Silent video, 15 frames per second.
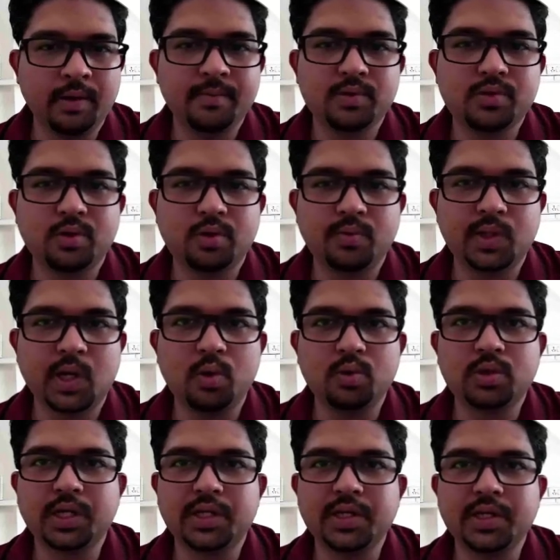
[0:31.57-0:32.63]
Okay,
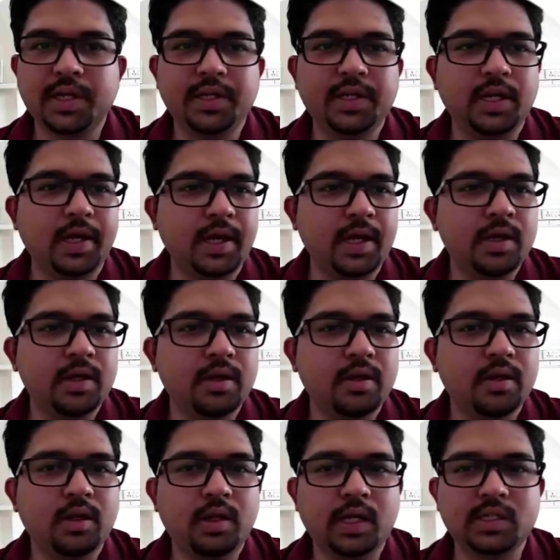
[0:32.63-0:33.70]
so without getting any
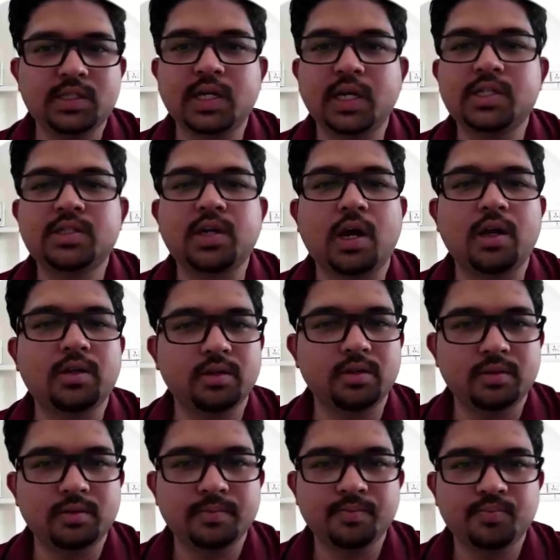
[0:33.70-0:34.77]
delay, let's get
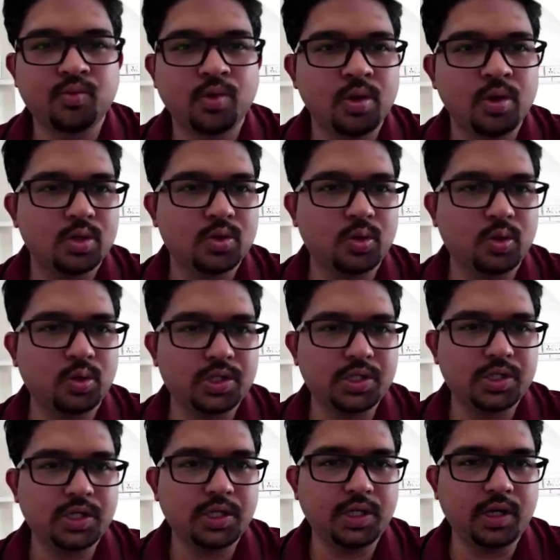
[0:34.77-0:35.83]
started.
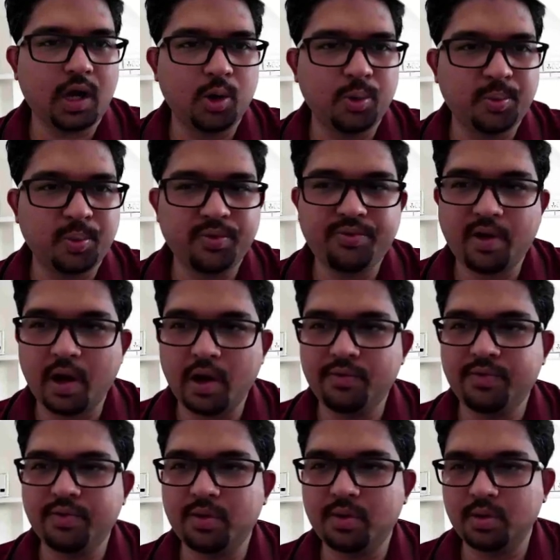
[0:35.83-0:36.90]
So this is the output
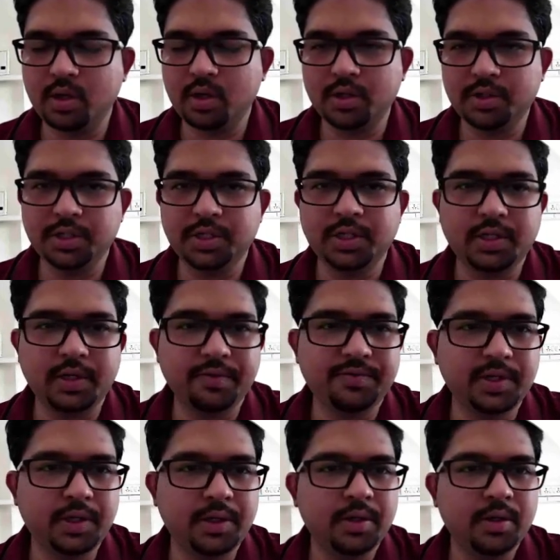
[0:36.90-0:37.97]
file for
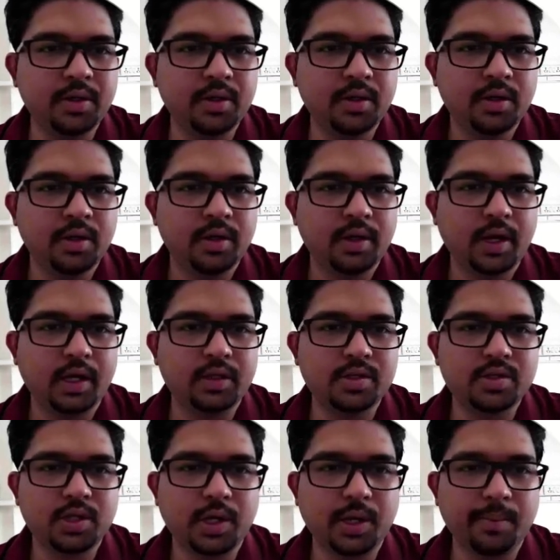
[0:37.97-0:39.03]
TD-DFT,
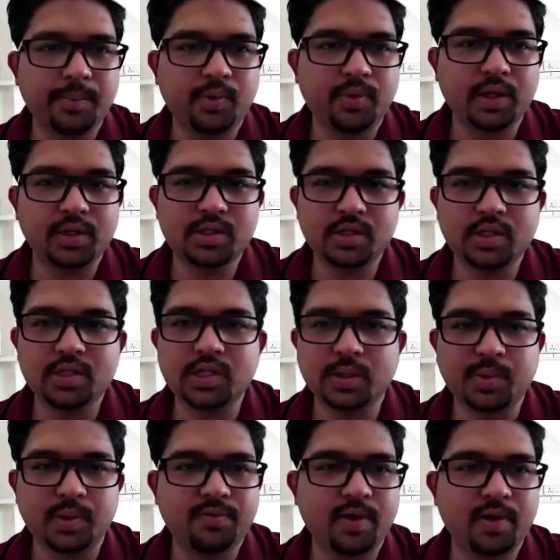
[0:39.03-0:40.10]
and this is the input and
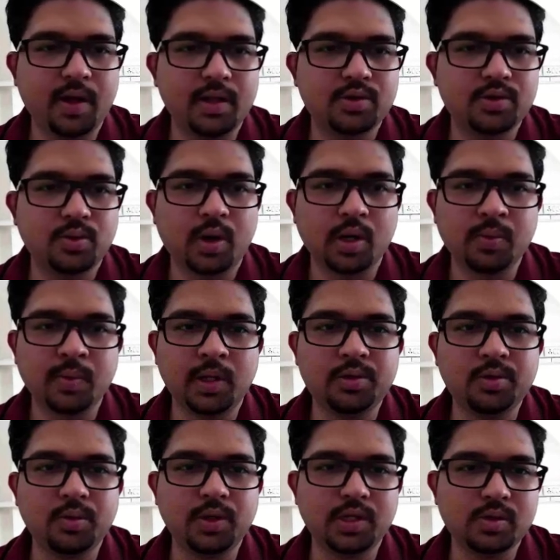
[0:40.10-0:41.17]
this is the checkpoint file. So
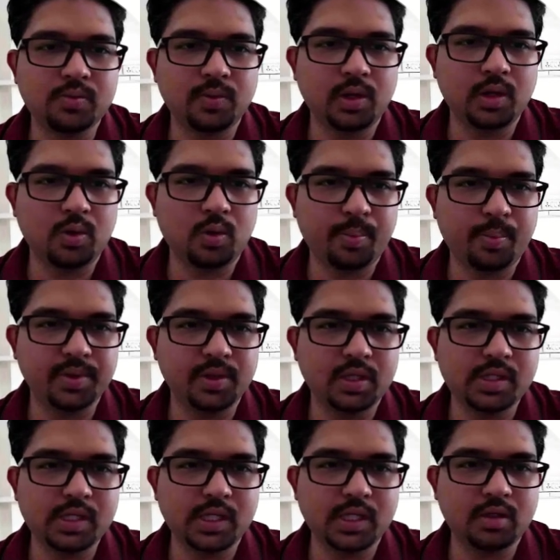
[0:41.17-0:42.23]
what we'll do is we'll
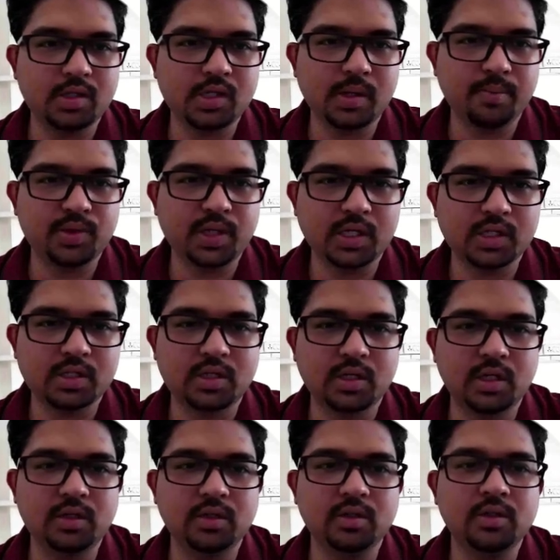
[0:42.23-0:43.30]
open this in some
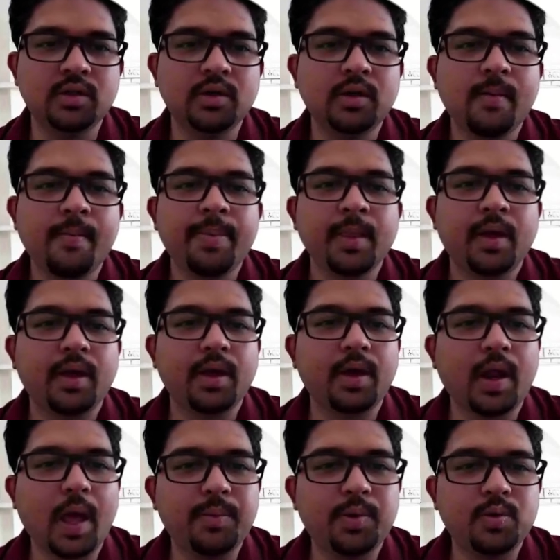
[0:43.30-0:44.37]
text reader.
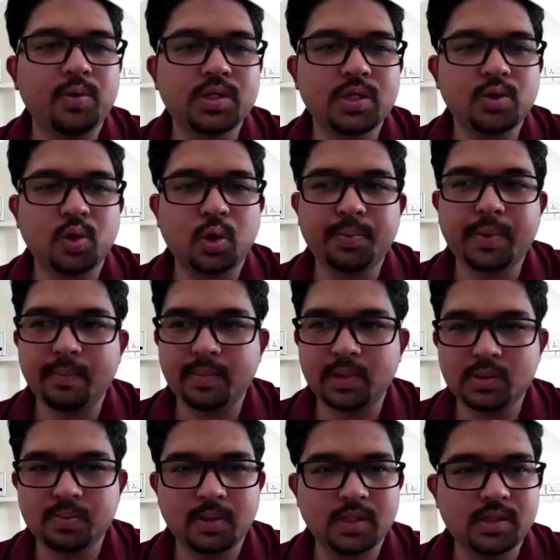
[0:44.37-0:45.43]
Here I am using
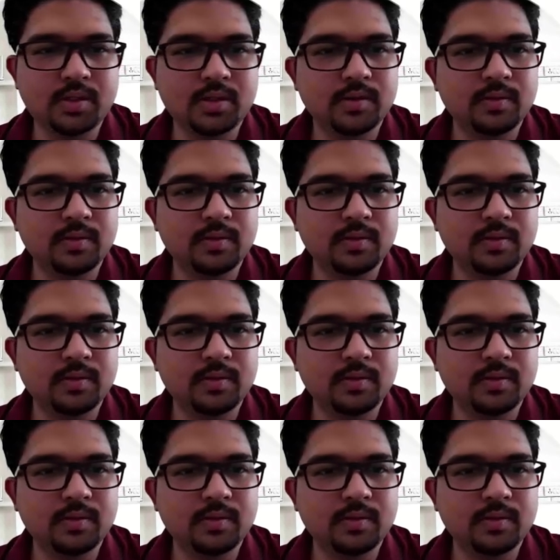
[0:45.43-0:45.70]
Notepad++.